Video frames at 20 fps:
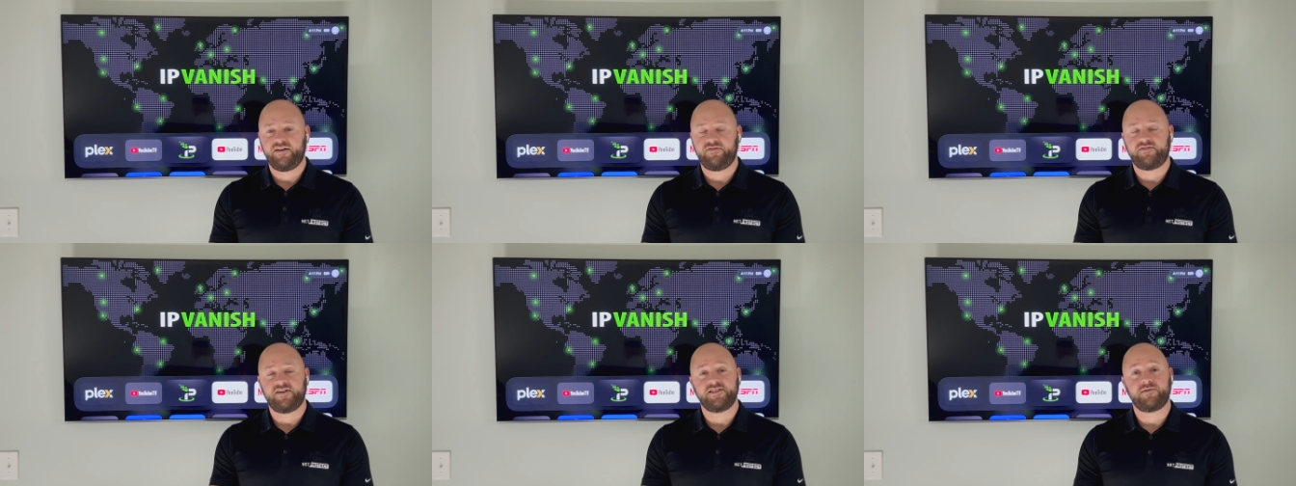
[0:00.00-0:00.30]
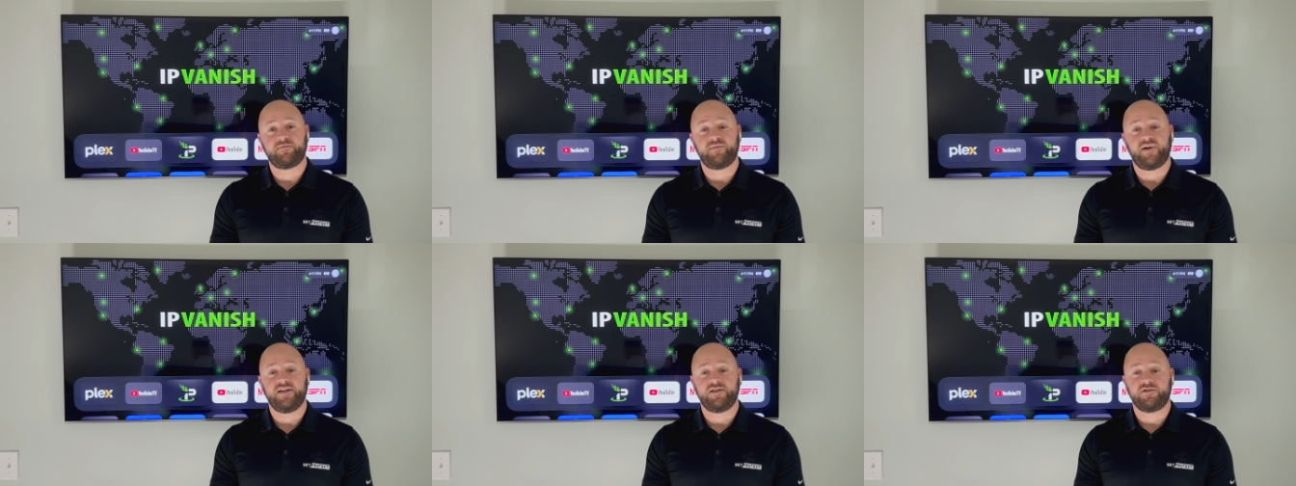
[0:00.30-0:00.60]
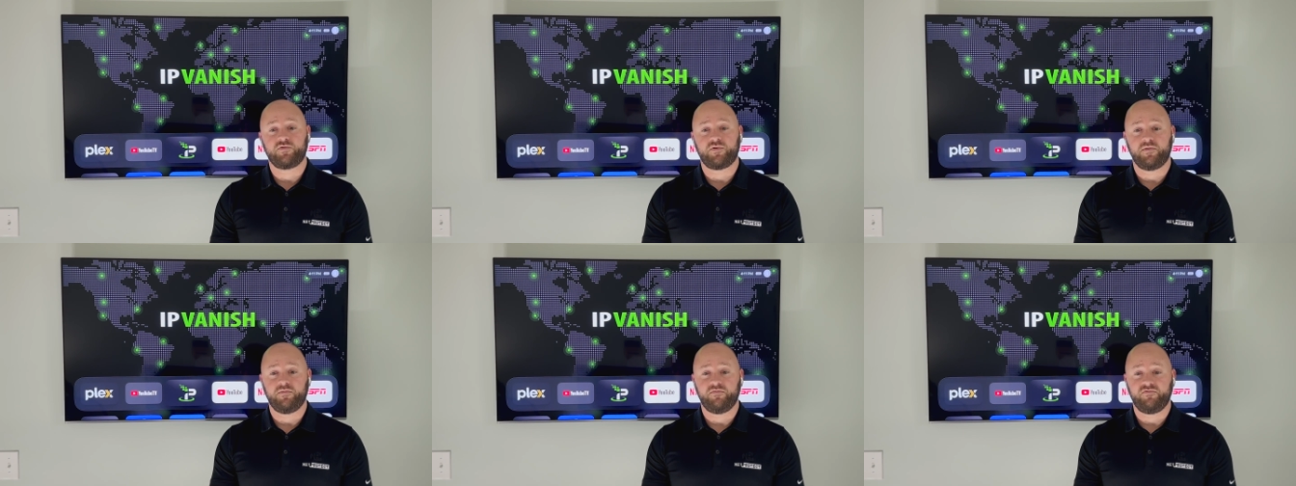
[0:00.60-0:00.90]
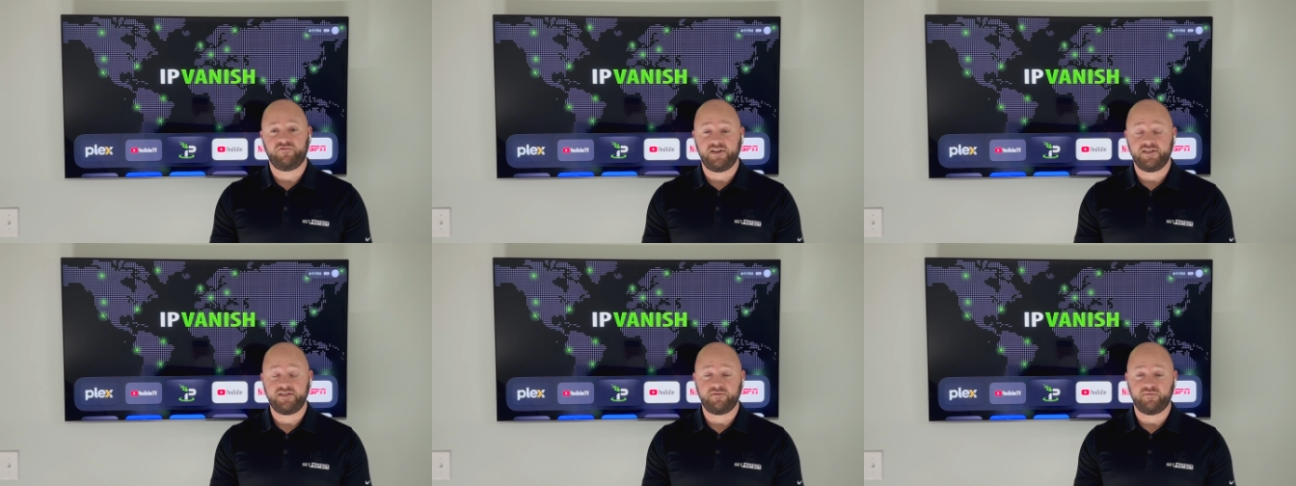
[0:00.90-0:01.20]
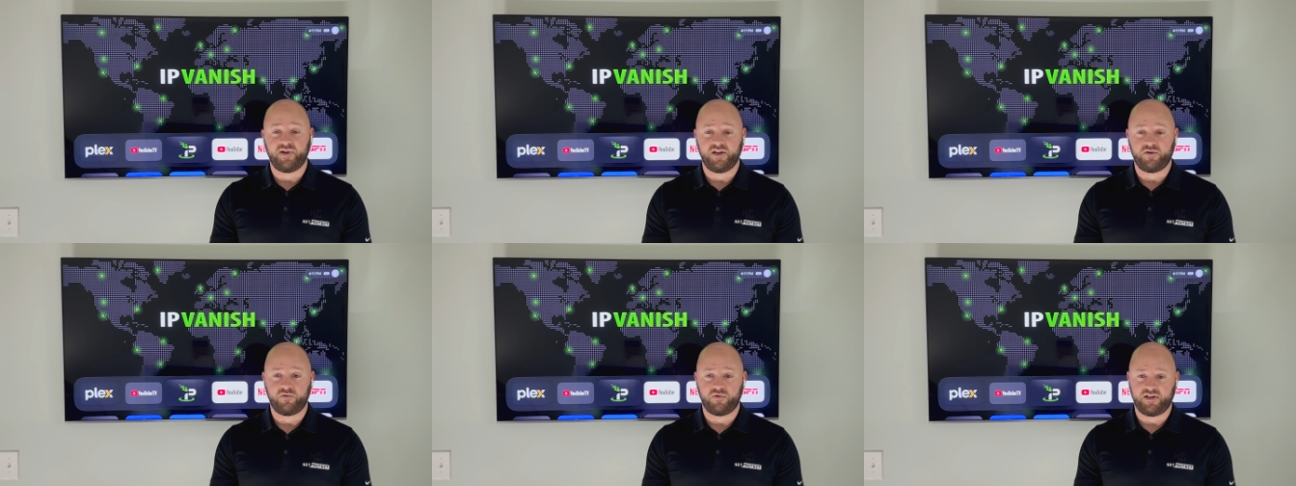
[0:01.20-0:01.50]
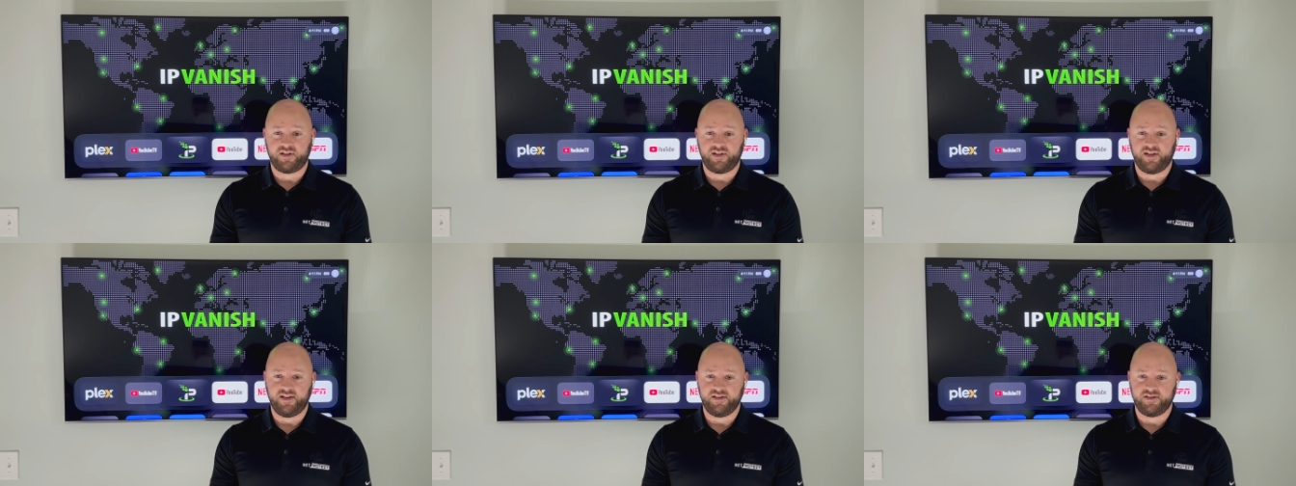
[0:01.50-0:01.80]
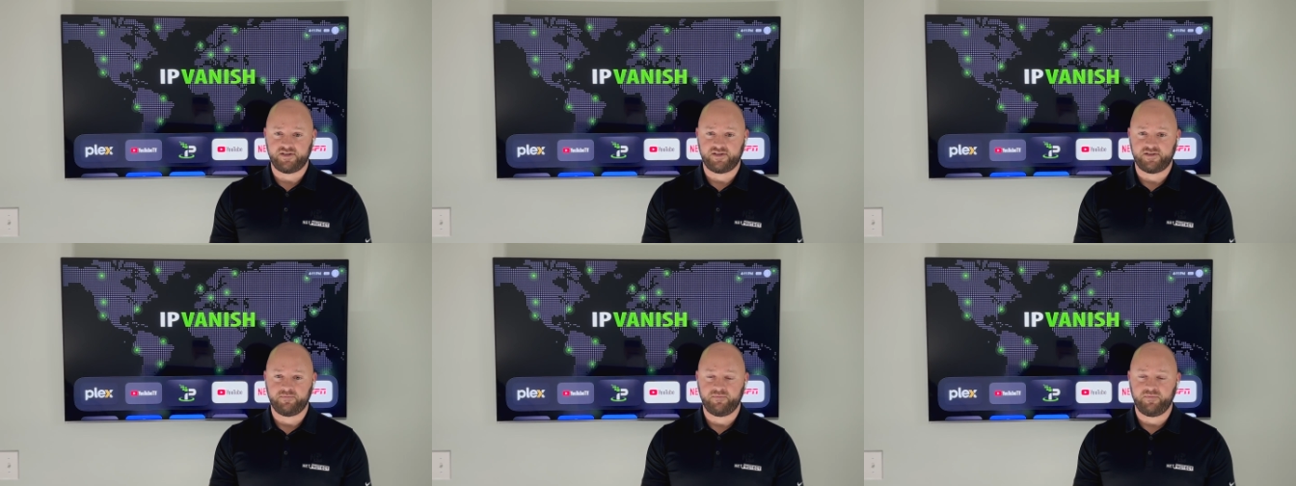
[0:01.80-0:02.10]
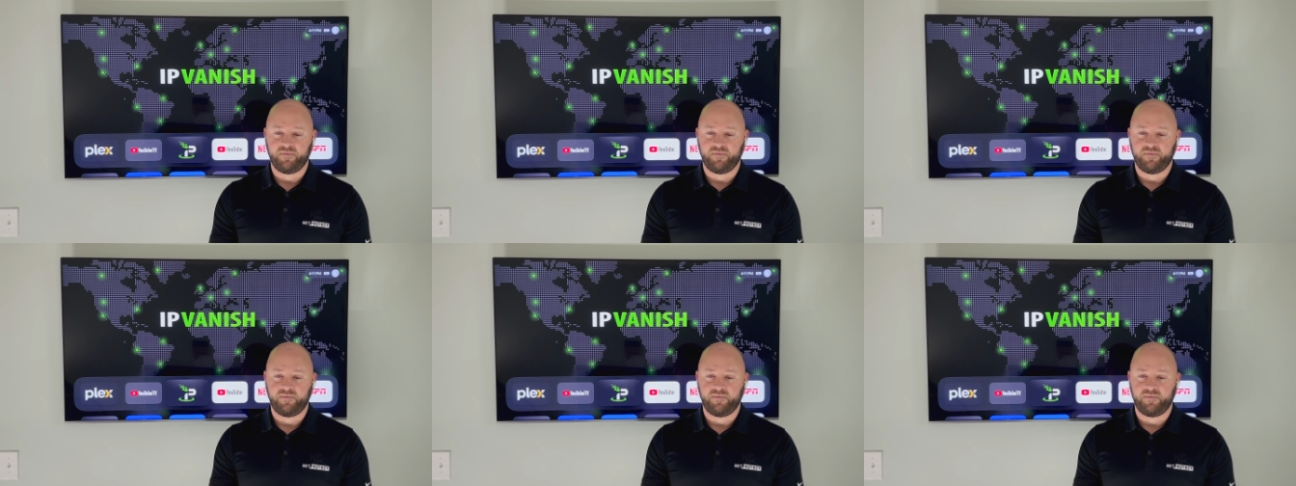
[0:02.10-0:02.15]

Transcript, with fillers: friends of, mine, friends of mine were engaged,